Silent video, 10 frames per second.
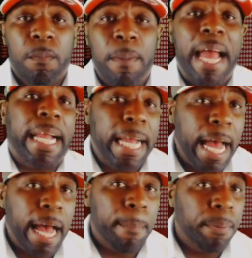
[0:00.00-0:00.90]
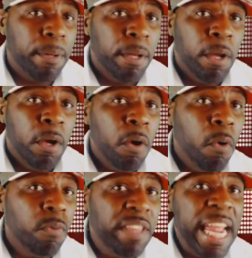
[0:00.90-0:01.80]
by a cop
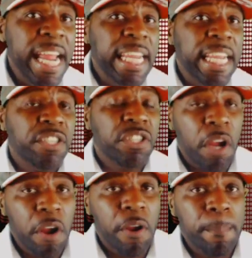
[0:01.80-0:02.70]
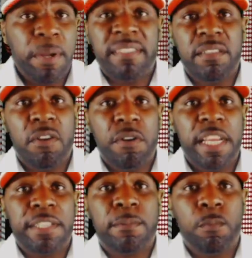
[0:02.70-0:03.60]
who then in turn puts it on
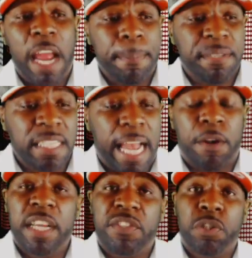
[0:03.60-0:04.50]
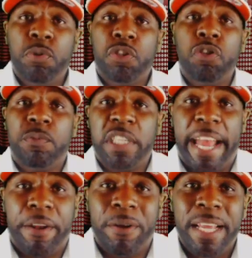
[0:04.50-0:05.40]
his website or his YouTube
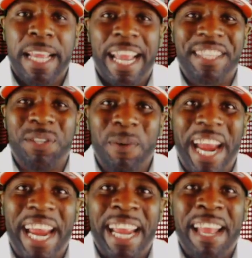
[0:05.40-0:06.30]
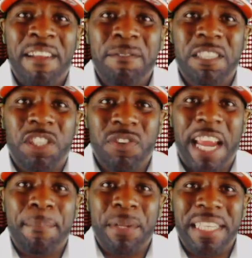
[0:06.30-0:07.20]
channel as a way to train